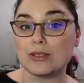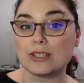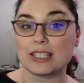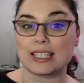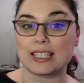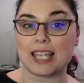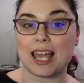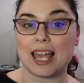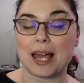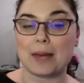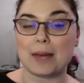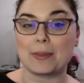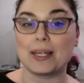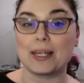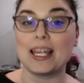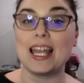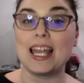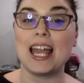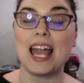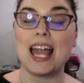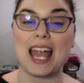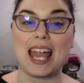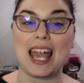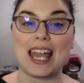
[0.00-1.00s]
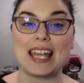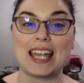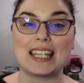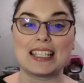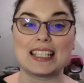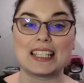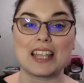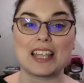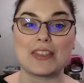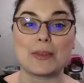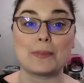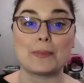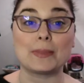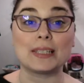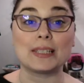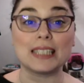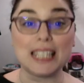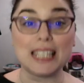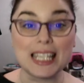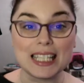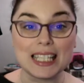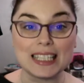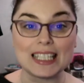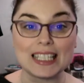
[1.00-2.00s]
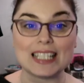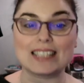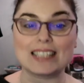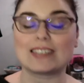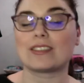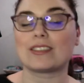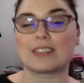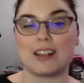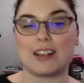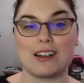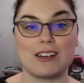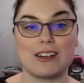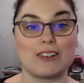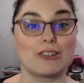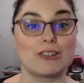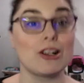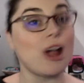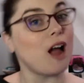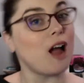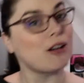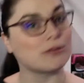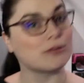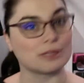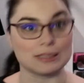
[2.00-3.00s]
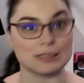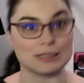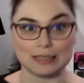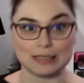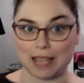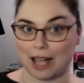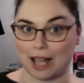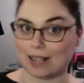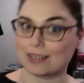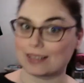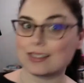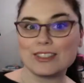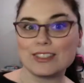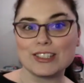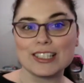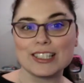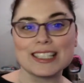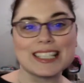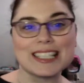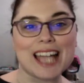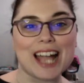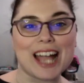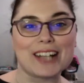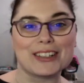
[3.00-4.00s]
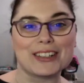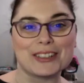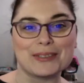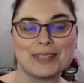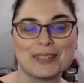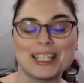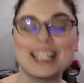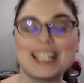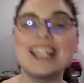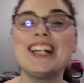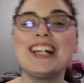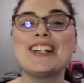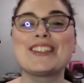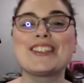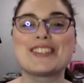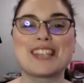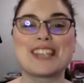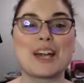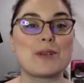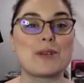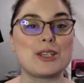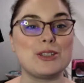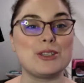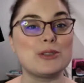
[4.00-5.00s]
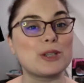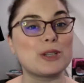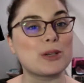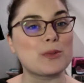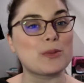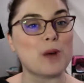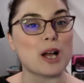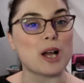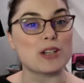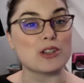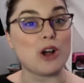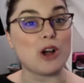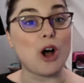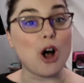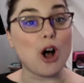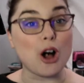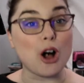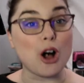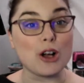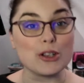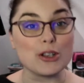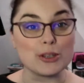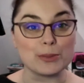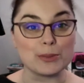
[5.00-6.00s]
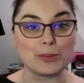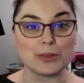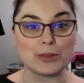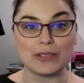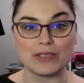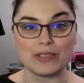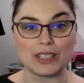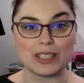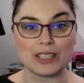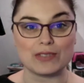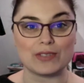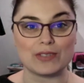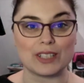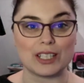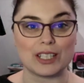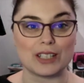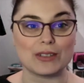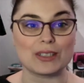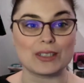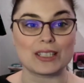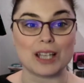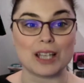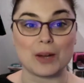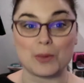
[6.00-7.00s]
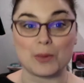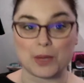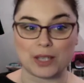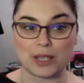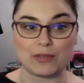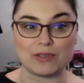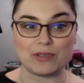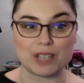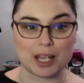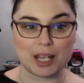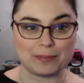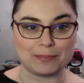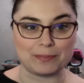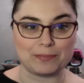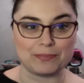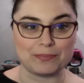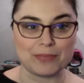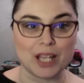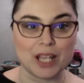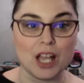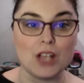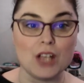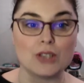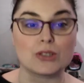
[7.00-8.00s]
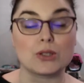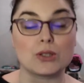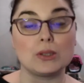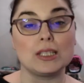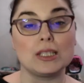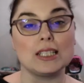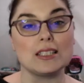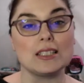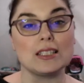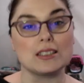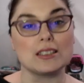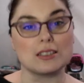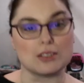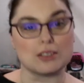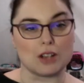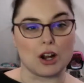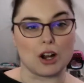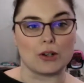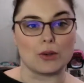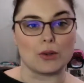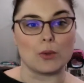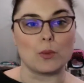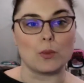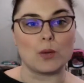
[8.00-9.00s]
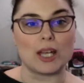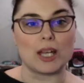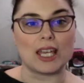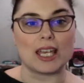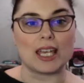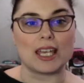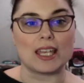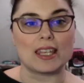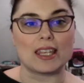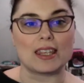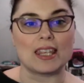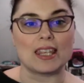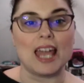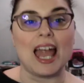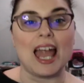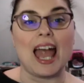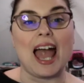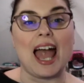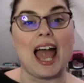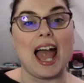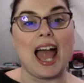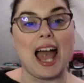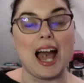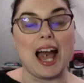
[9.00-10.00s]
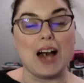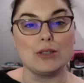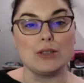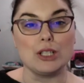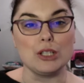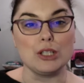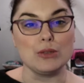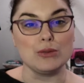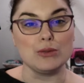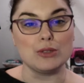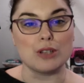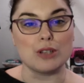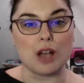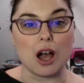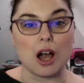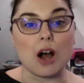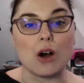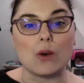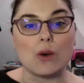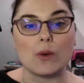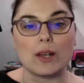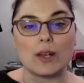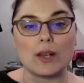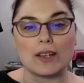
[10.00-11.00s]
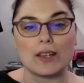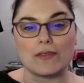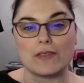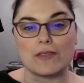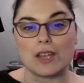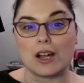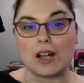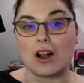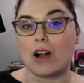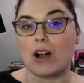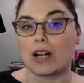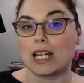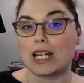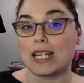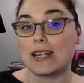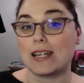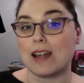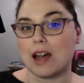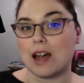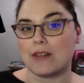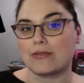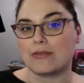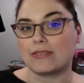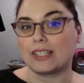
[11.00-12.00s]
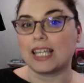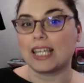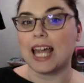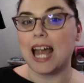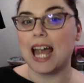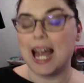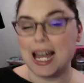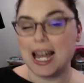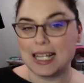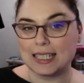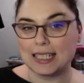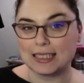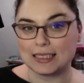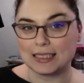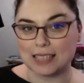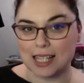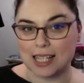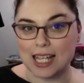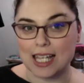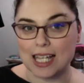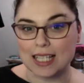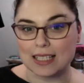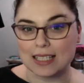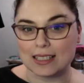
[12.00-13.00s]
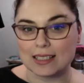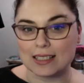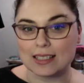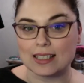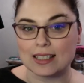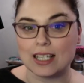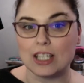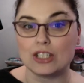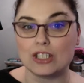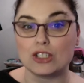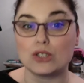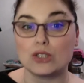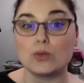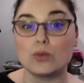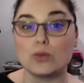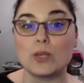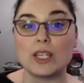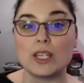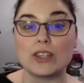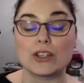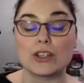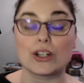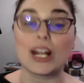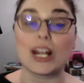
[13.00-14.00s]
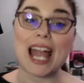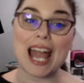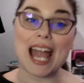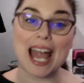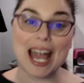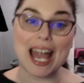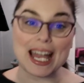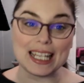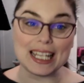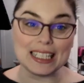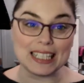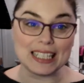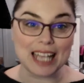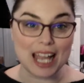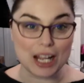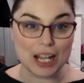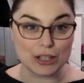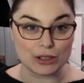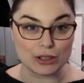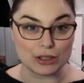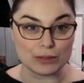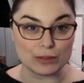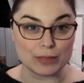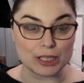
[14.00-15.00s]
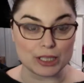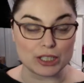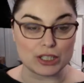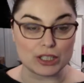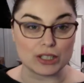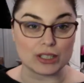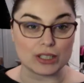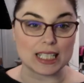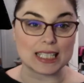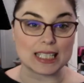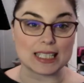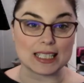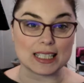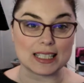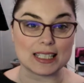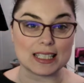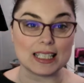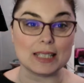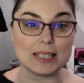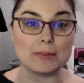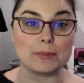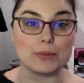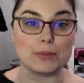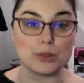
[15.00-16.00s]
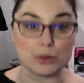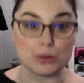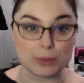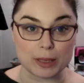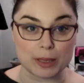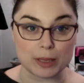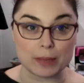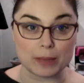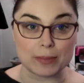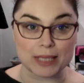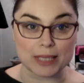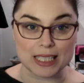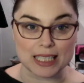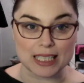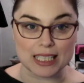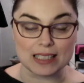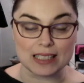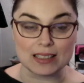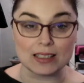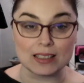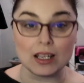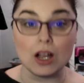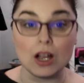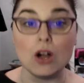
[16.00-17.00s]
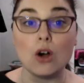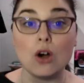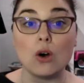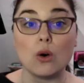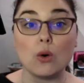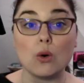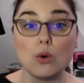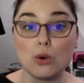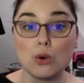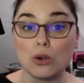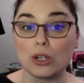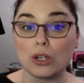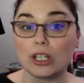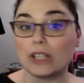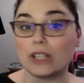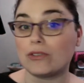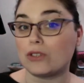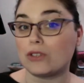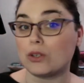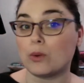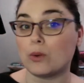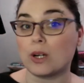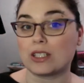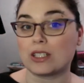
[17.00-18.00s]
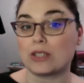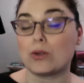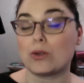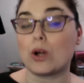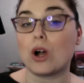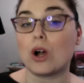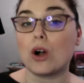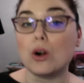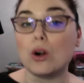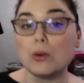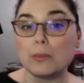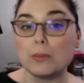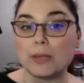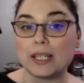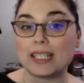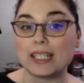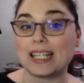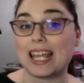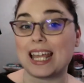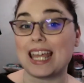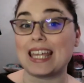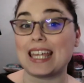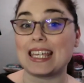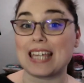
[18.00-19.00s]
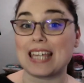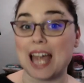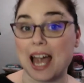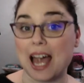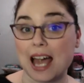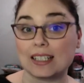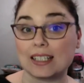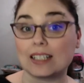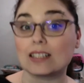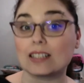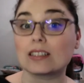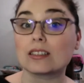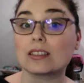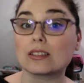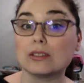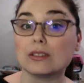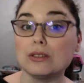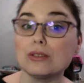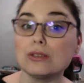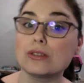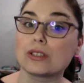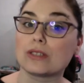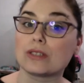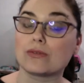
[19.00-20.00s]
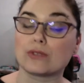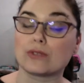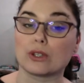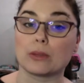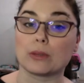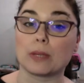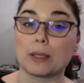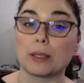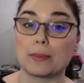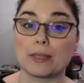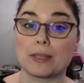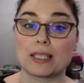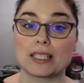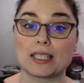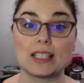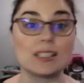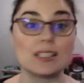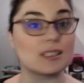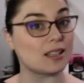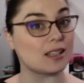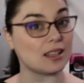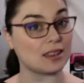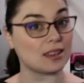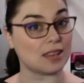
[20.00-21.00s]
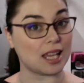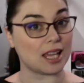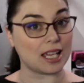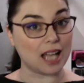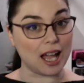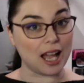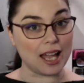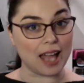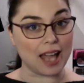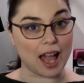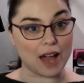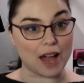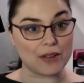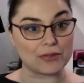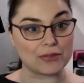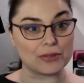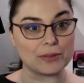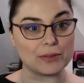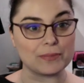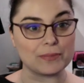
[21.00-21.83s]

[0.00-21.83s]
tab and the playlist is called Relax It's Just Cat Grooming, so that way you can watch all the previous videos that we've done. So let's start with, how do you know if there are enough cat clients to either add cat grooming to your existing grooming business, or if you want to open a cat exclusive grooming business like I have?